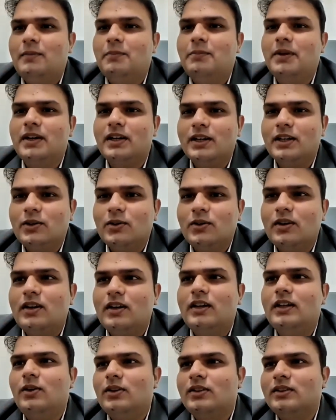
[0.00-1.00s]

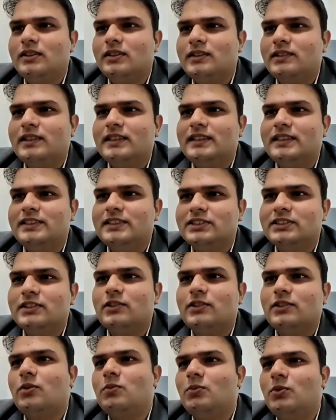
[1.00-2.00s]
particularly on the
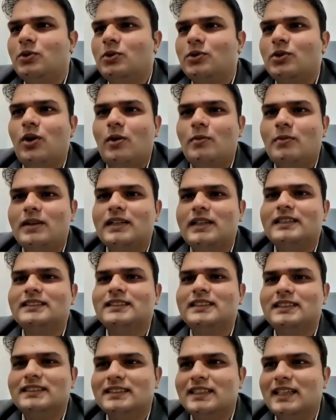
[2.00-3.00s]
traditional or more common
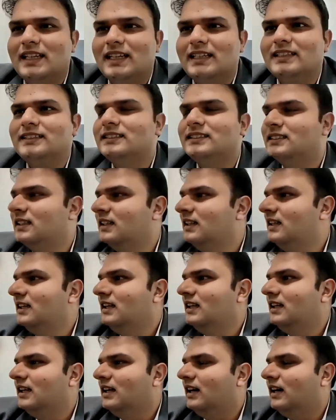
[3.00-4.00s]
asset sides,
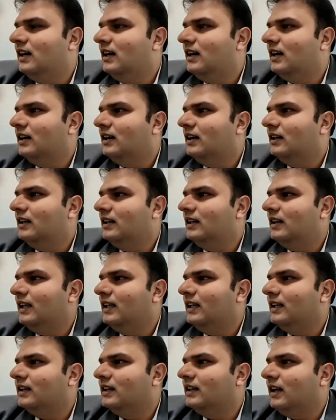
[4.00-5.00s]

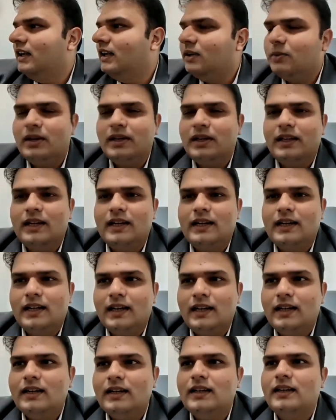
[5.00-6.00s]
like equity and
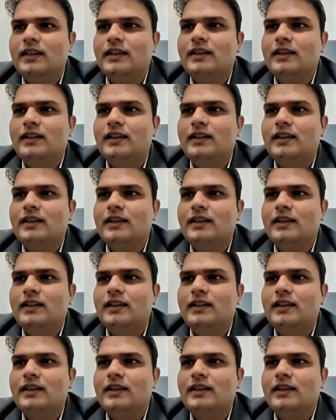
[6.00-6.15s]
debt.